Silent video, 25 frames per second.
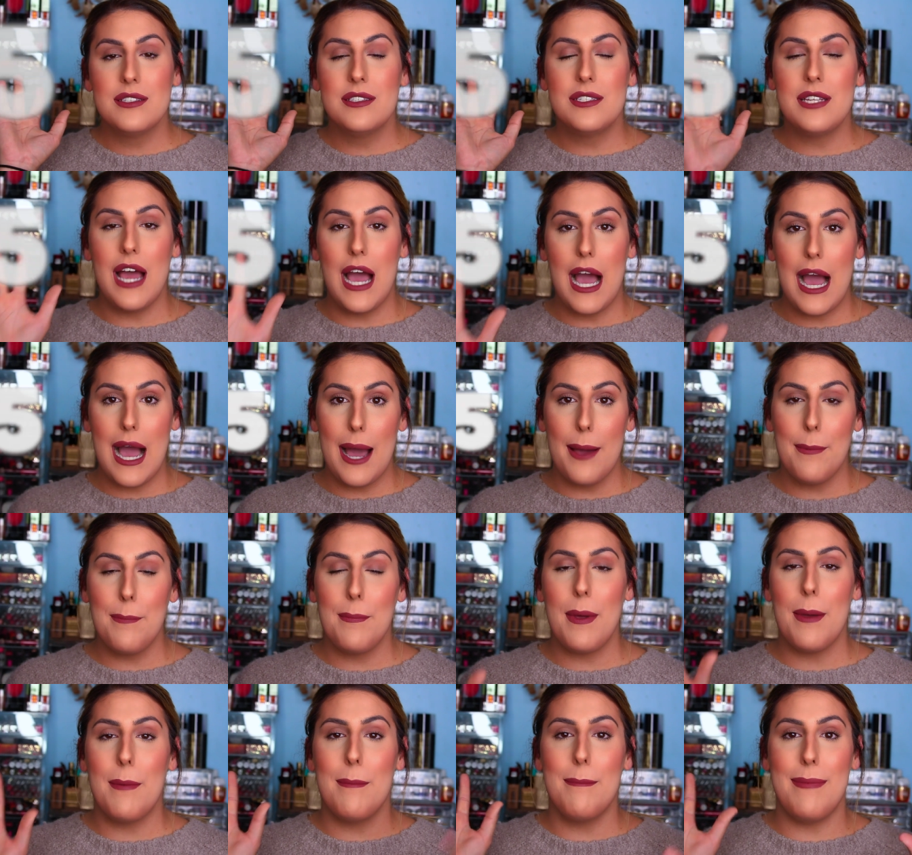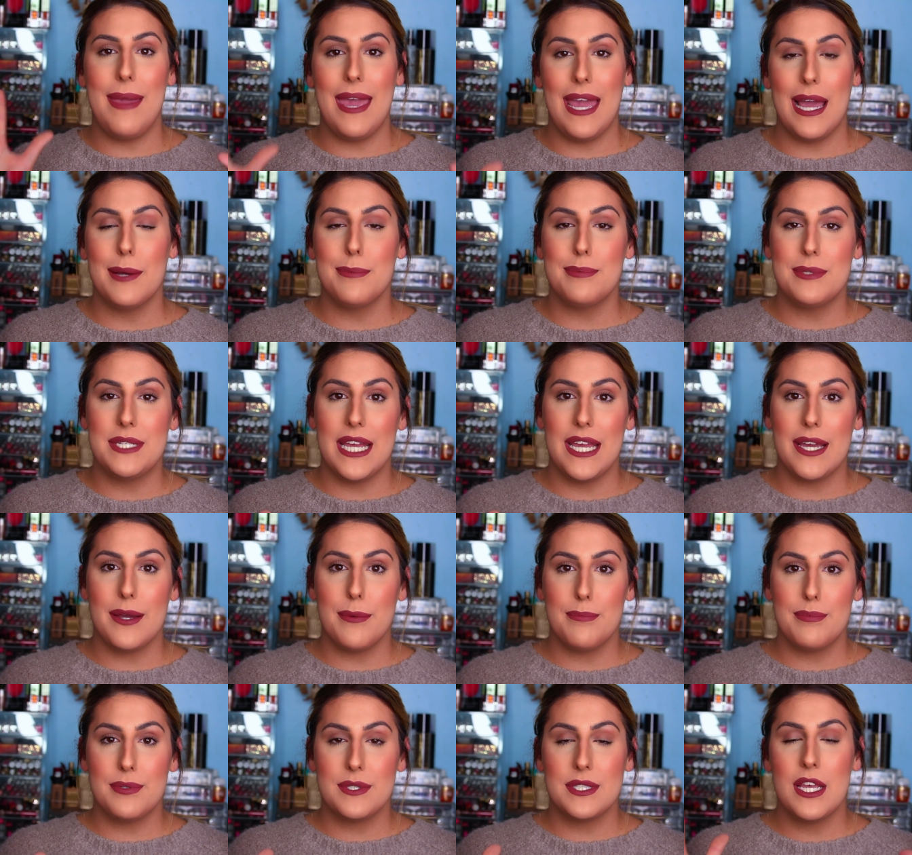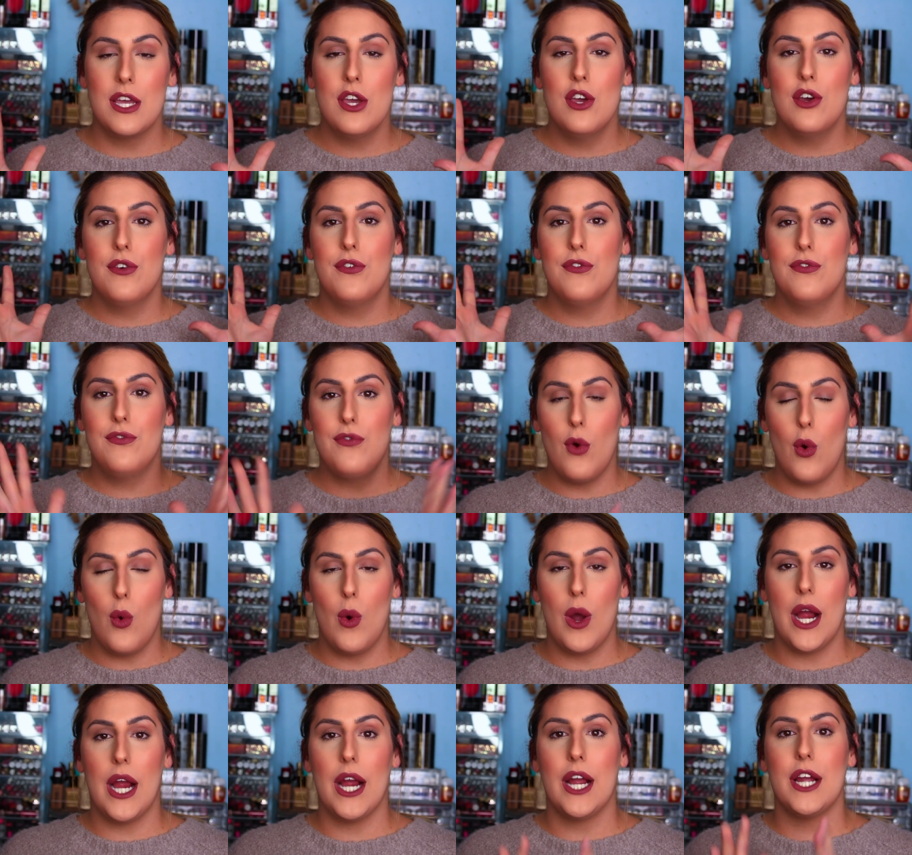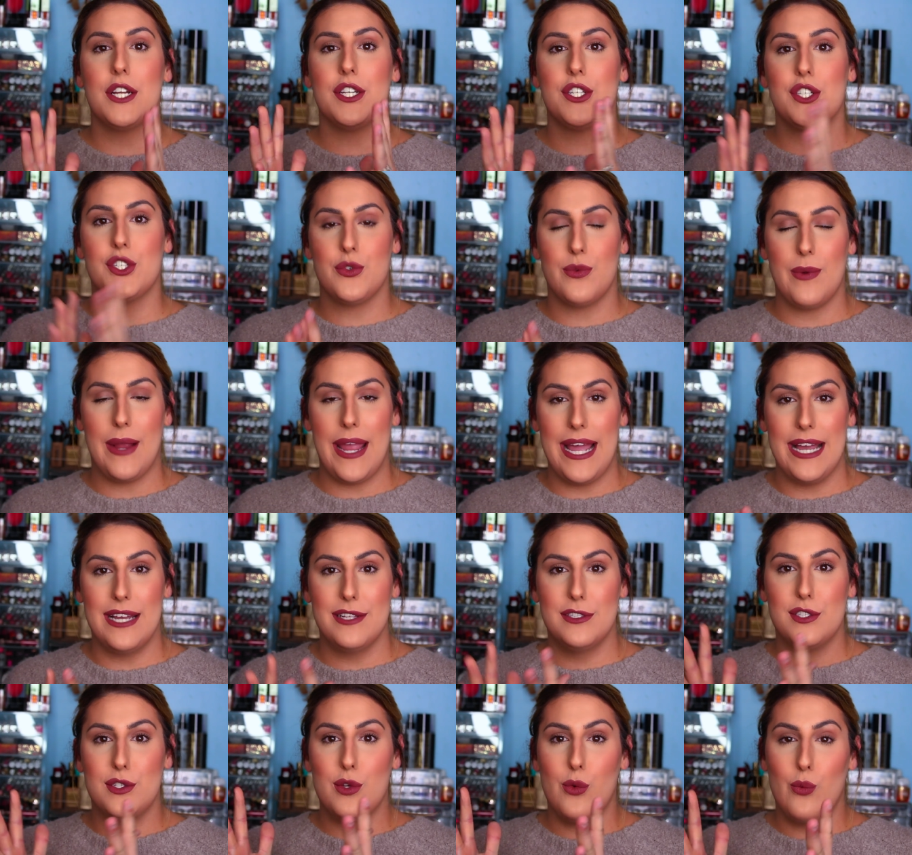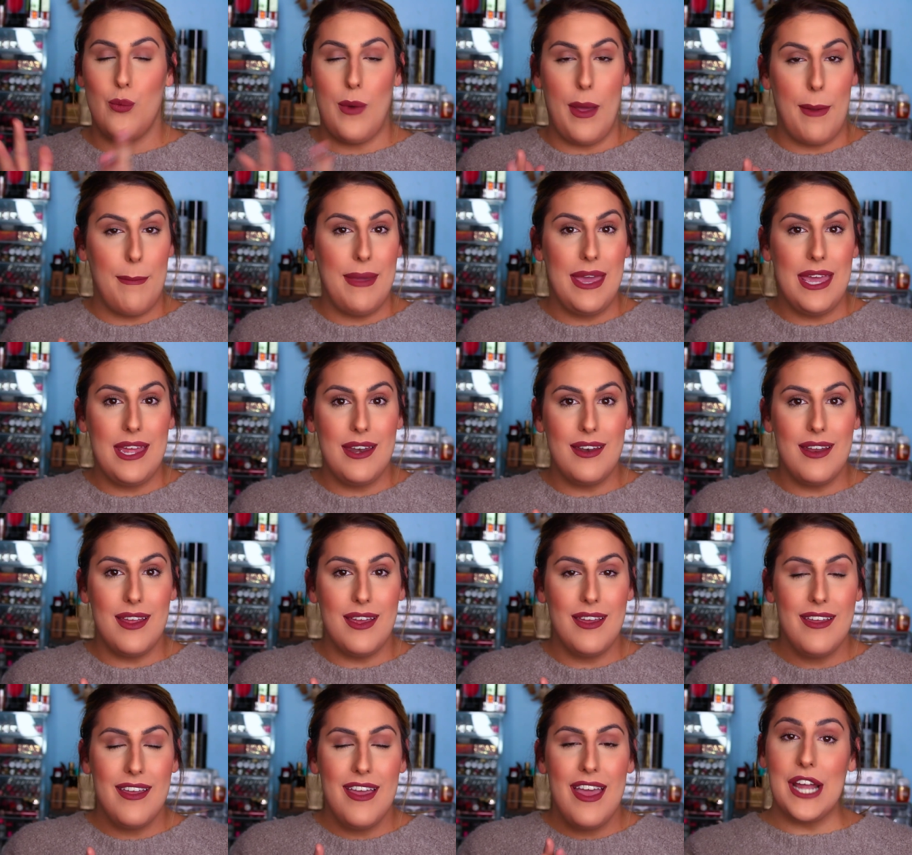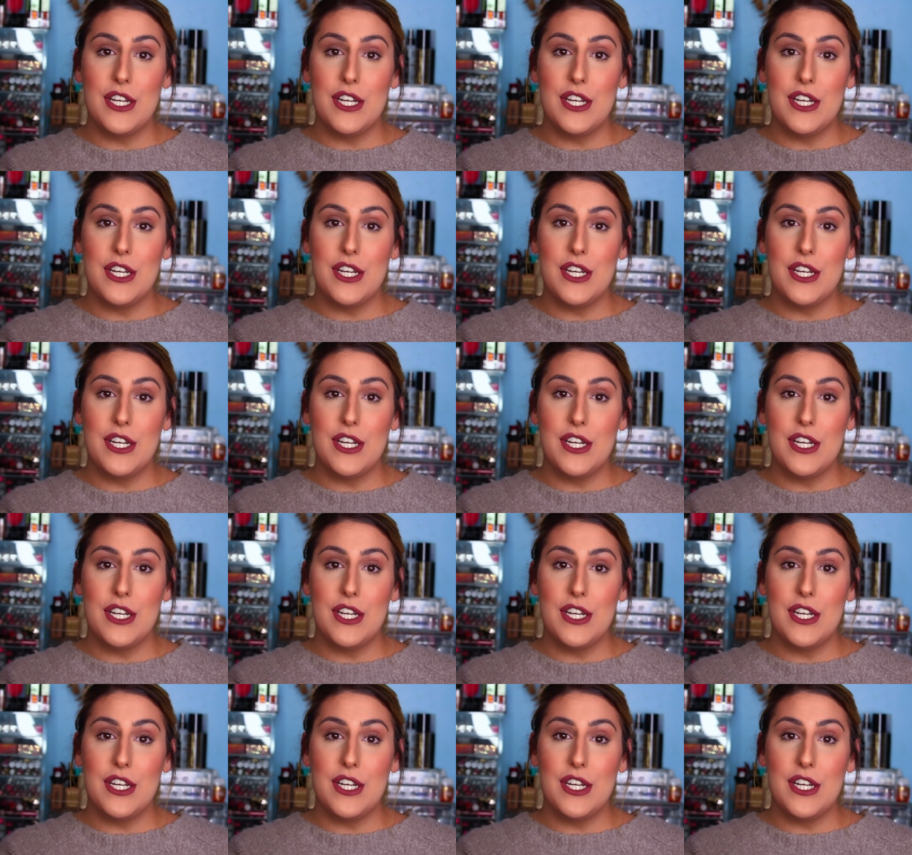top makeup tips for trans women.